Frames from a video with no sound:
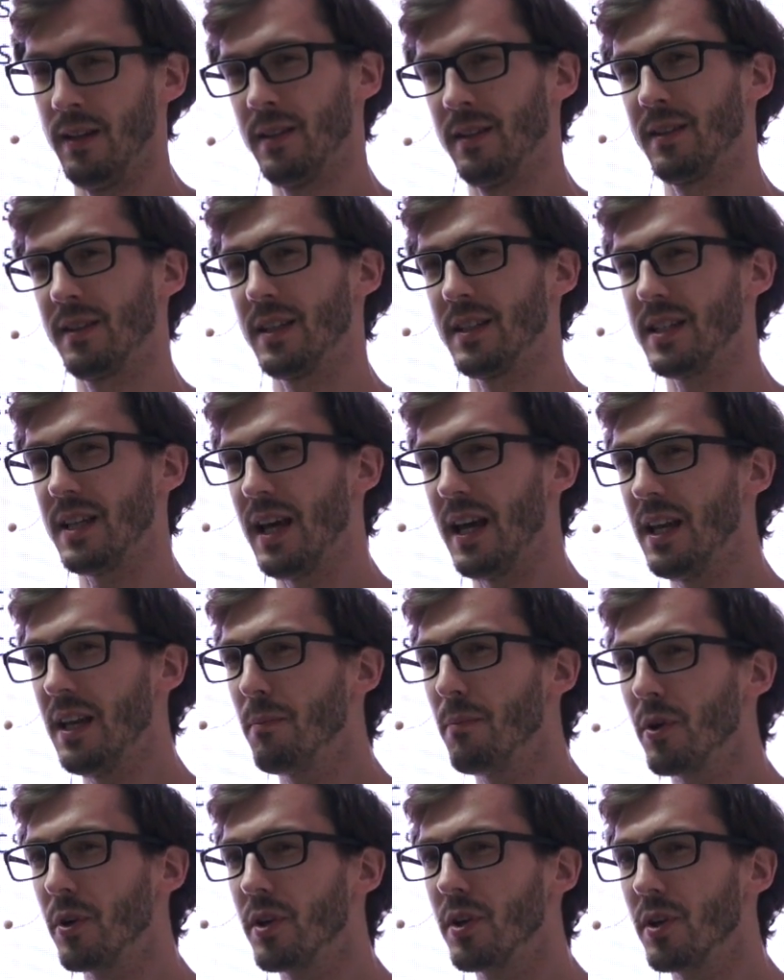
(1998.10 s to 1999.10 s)
Does
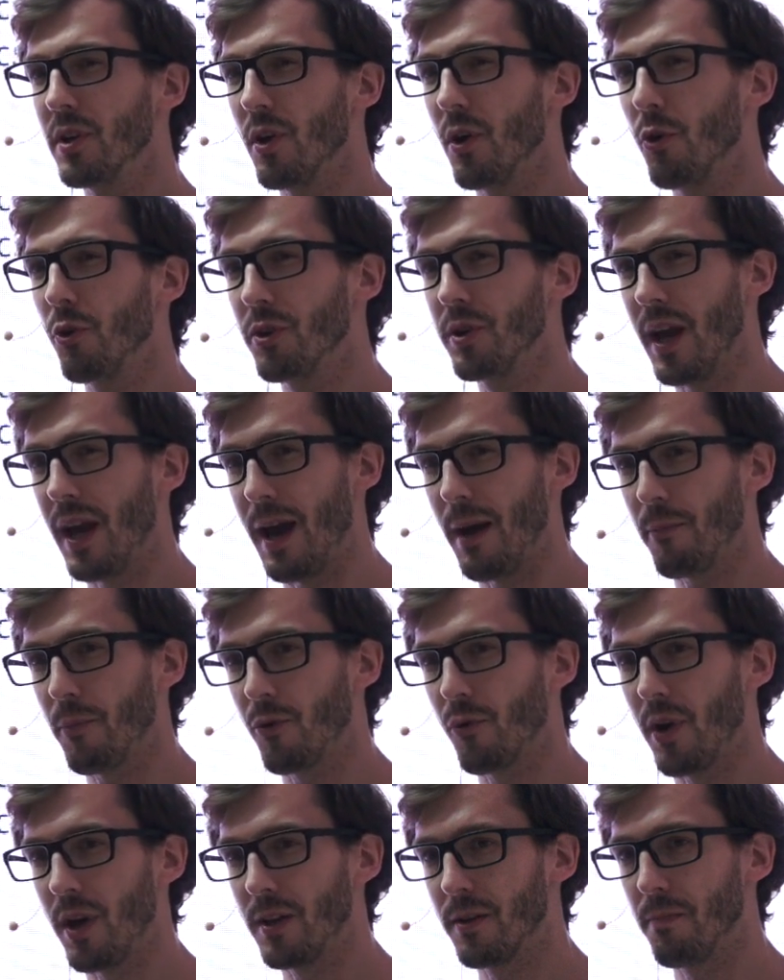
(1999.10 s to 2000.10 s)
anybody know the
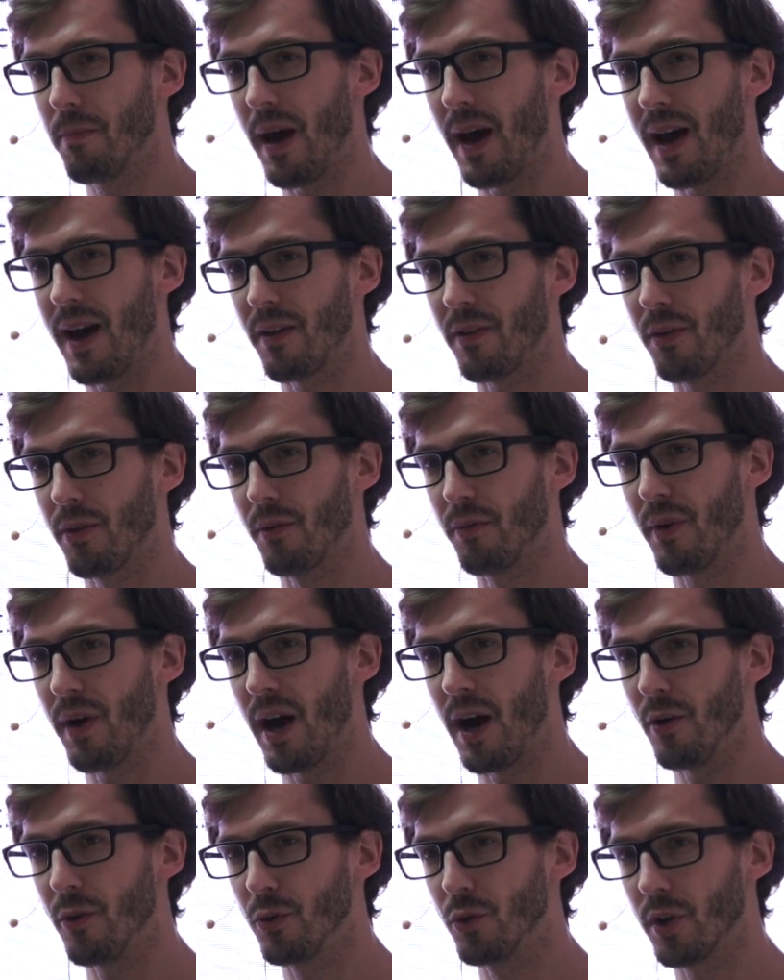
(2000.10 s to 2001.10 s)
upgrade path of
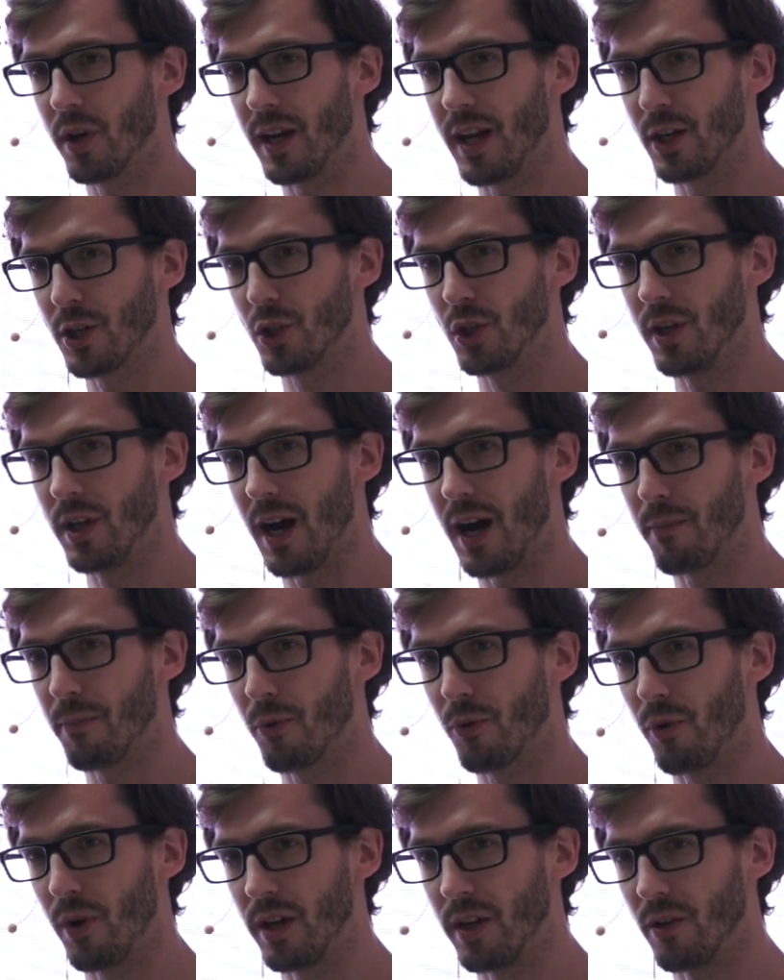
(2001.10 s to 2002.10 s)
how you can actually
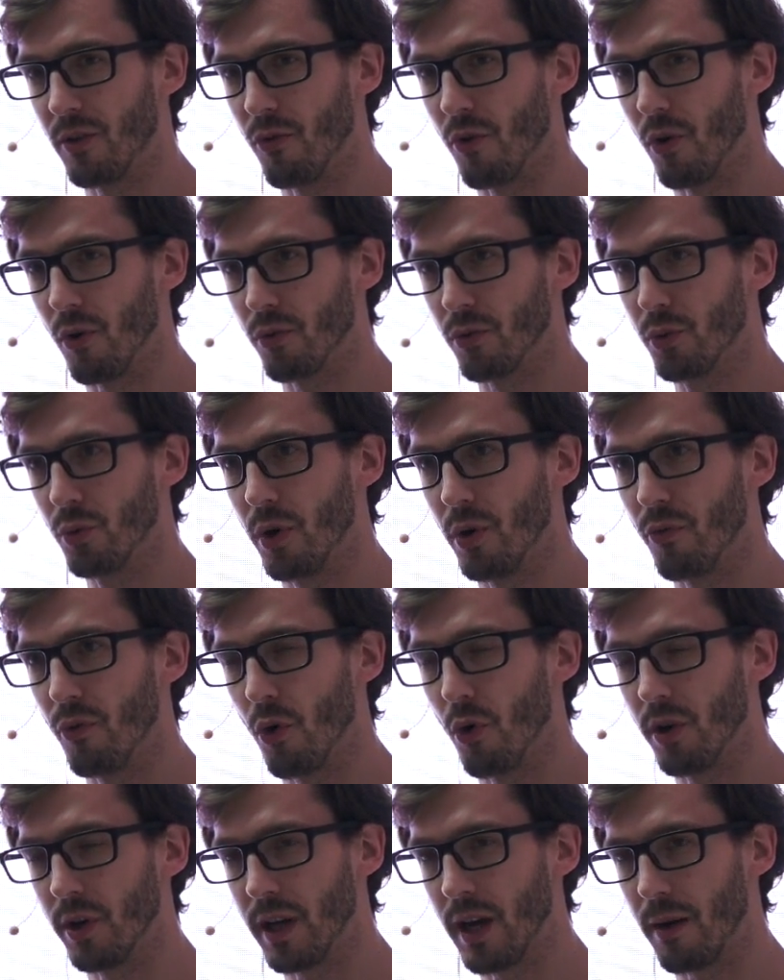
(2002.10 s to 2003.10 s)
upgrade do a
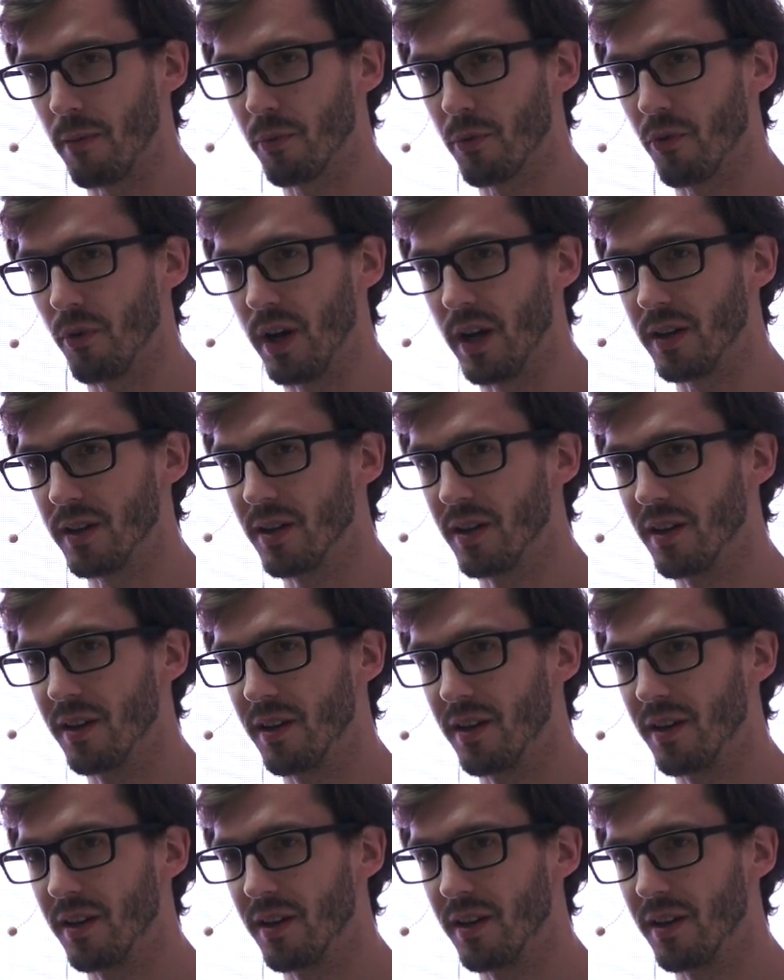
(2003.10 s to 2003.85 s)
rolling upgrade?